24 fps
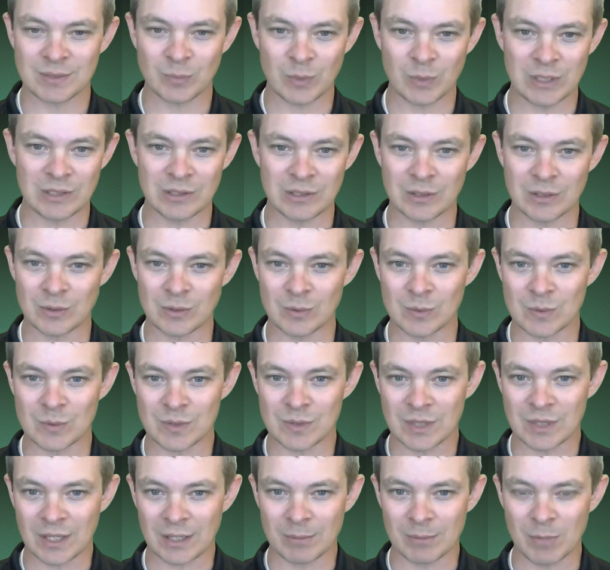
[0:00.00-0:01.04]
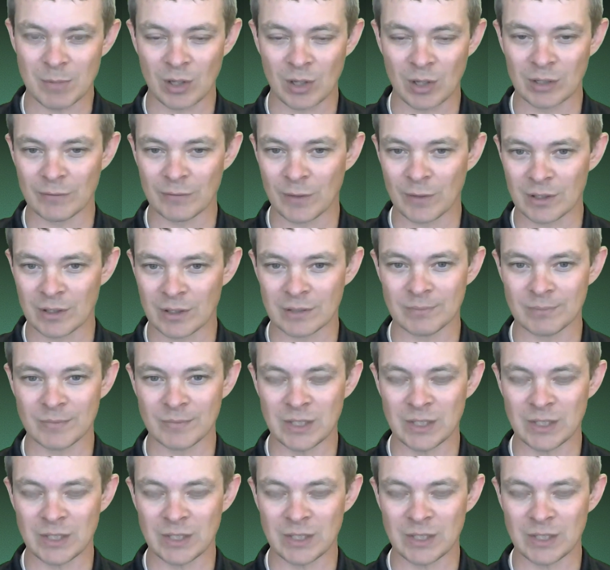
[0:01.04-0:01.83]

We use all of our